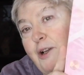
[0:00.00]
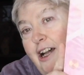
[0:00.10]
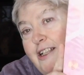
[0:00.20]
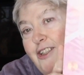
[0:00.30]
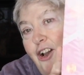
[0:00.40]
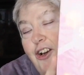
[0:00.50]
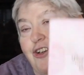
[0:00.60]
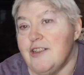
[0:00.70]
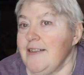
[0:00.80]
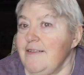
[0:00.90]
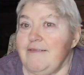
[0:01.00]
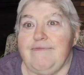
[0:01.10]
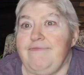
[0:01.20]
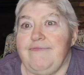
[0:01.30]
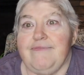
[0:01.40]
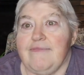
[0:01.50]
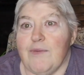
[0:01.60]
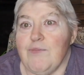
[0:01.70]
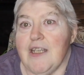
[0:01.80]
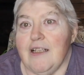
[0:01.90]
God's heart.
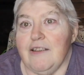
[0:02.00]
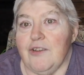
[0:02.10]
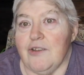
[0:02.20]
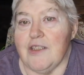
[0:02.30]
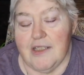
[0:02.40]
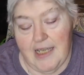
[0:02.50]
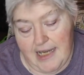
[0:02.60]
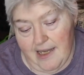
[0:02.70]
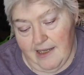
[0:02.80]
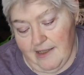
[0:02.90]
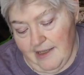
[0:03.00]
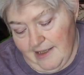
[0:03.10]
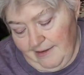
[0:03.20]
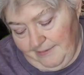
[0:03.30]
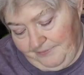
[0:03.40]
I'm telling you, it's a day, isn't it?